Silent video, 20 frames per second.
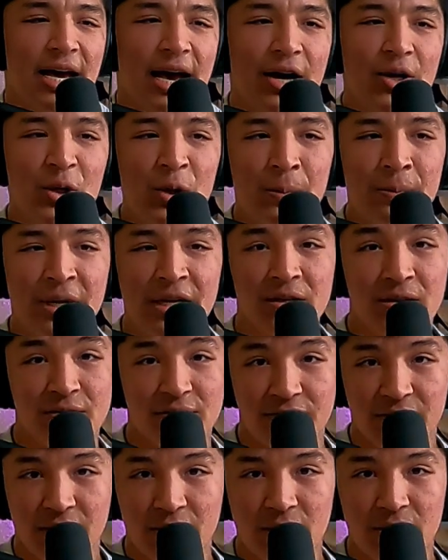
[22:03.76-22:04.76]
how do you make it
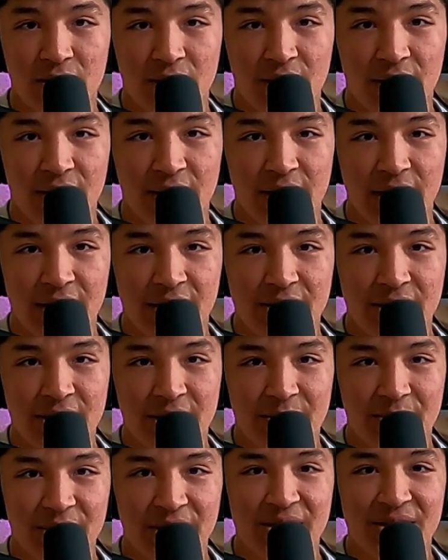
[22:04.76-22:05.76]
feel
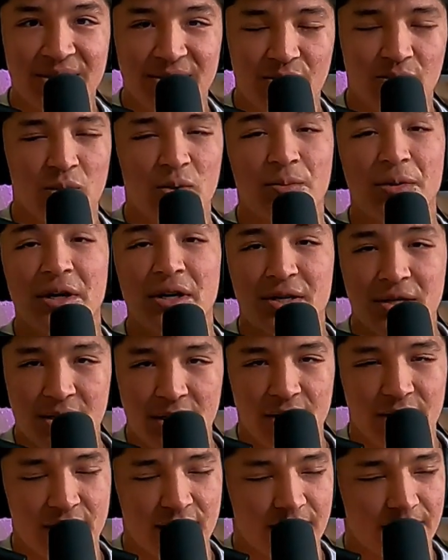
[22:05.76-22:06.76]
authentic because well because it
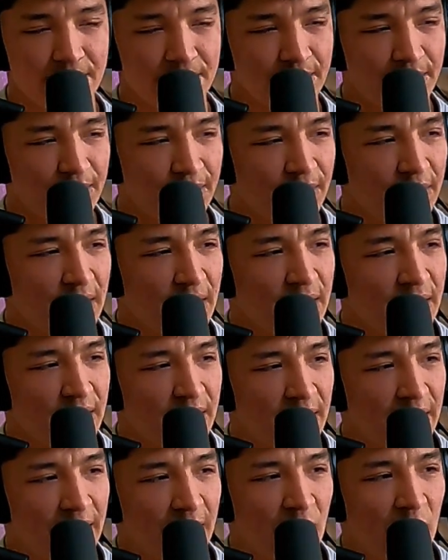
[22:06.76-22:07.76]
is,
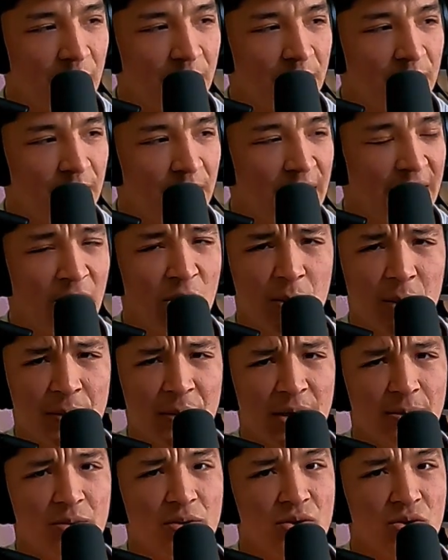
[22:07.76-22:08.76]
and I hope I hope I'm
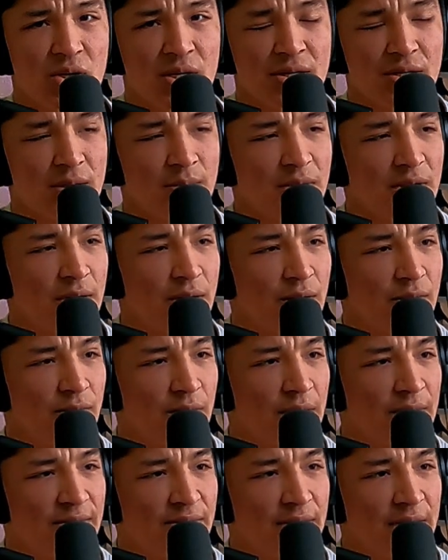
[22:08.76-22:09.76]
not portraying something of
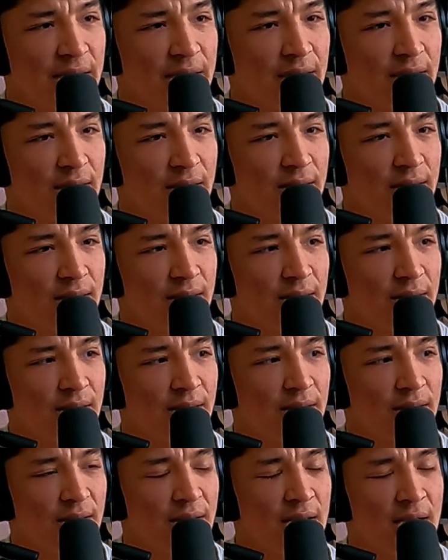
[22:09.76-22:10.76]
them like
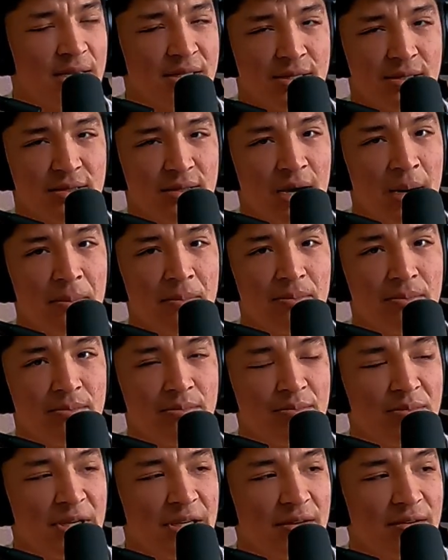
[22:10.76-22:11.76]
as I'm
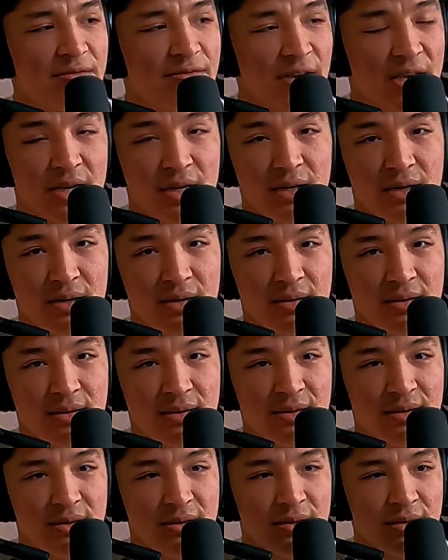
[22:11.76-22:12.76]
being fake.
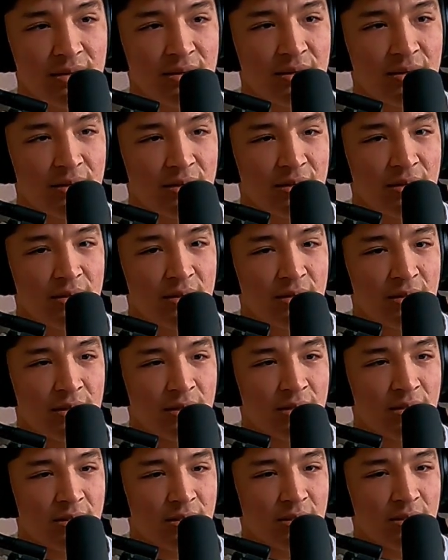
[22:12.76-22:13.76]

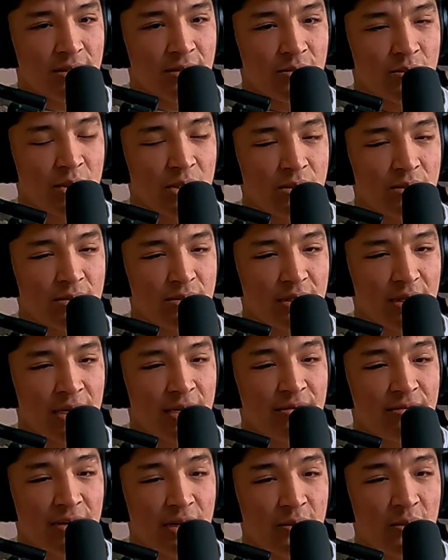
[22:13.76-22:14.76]
Uh, well, and
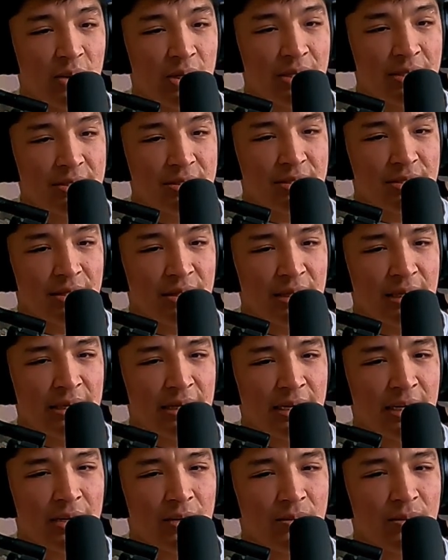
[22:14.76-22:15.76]
if I was, then
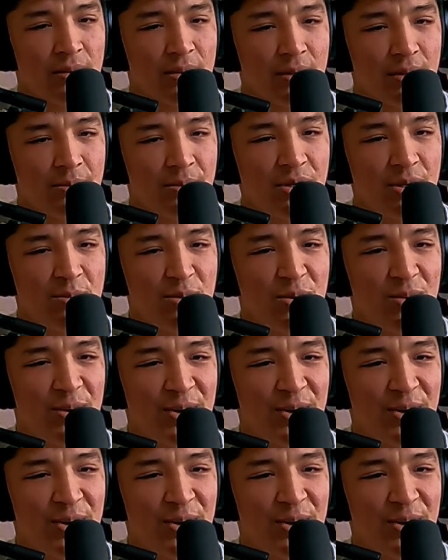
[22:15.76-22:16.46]
I don't think people